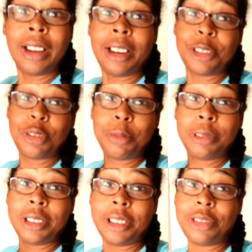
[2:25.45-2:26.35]
I should
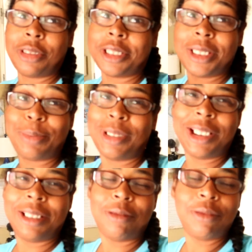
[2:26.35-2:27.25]
really get dressed, but
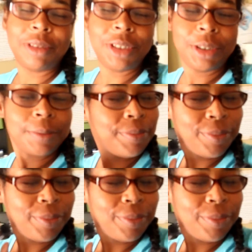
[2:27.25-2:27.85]
I don't want to.